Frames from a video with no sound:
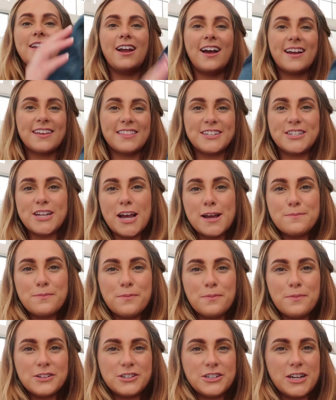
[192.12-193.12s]
I like
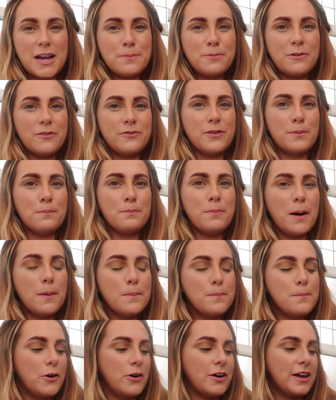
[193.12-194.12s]
the shape of the
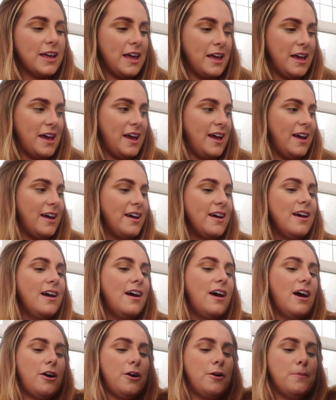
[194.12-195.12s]
bum pocket.
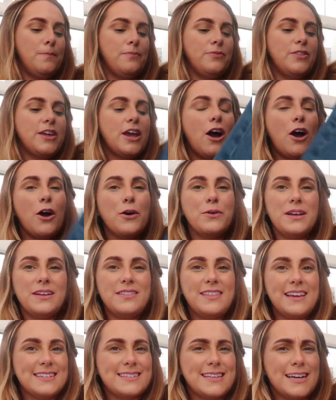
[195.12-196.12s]
The only
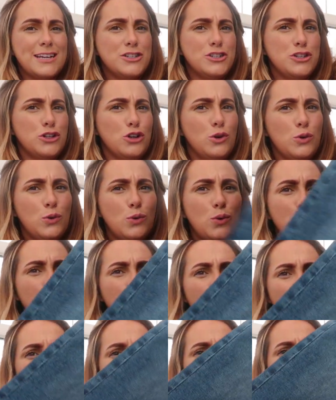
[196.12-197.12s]
thing is they do
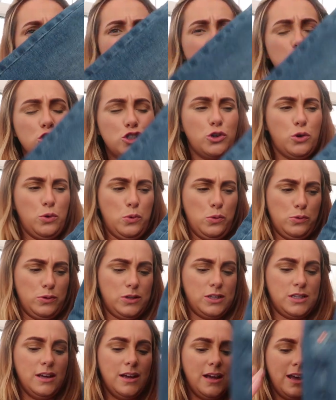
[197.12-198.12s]
look
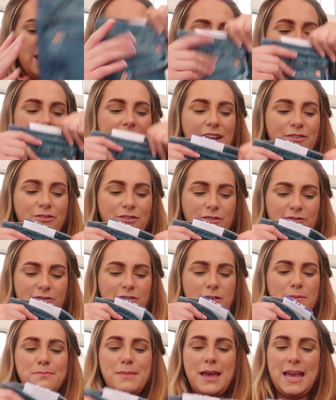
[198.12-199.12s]
short. And even
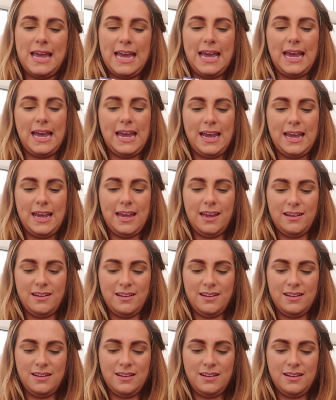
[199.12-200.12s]
for me,
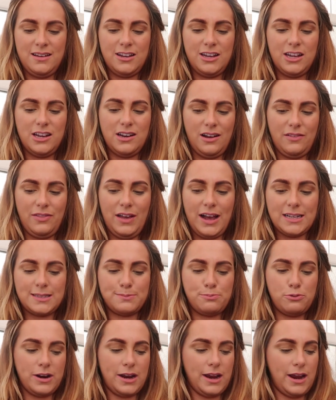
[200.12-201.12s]
you know, that's
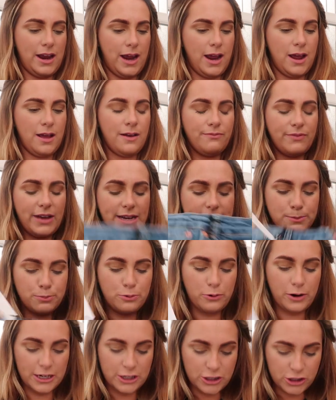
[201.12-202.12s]
pretty
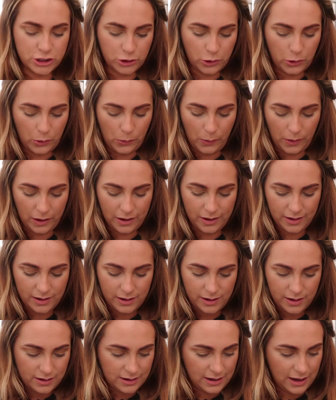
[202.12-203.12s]
short.
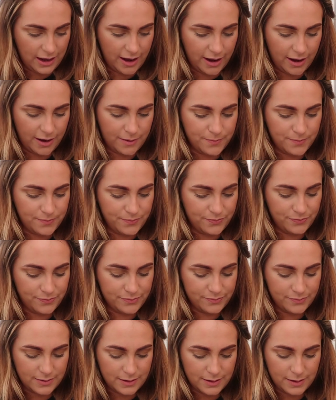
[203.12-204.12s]

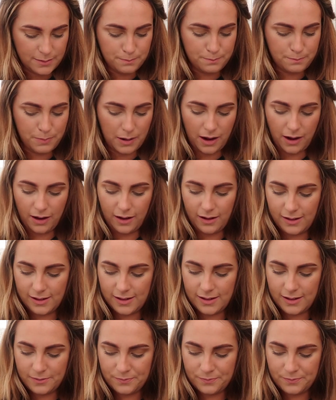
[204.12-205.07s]
But